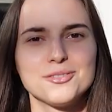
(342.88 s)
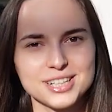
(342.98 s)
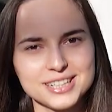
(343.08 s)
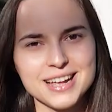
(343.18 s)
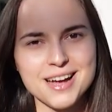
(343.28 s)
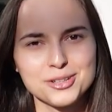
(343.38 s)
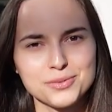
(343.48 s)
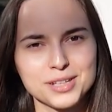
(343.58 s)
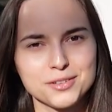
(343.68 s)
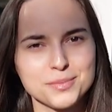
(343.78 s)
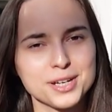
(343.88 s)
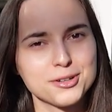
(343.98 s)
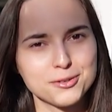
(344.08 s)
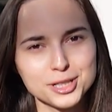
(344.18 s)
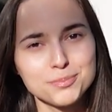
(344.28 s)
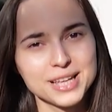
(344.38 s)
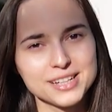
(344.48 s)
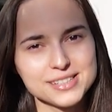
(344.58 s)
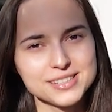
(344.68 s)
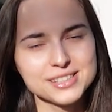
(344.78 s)
We are now at one of my favorite
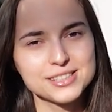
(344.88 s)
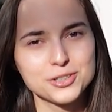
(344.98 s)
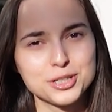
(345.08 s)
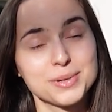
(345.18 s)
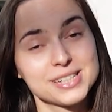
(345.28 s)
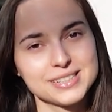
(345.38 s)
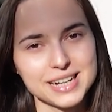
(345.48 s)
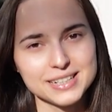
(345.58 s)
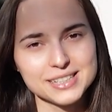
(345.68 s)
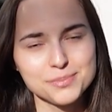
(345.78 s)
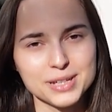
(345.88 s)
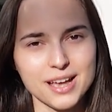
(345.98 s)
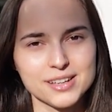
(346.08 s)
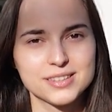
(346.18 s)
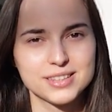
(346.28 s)
places during my studies because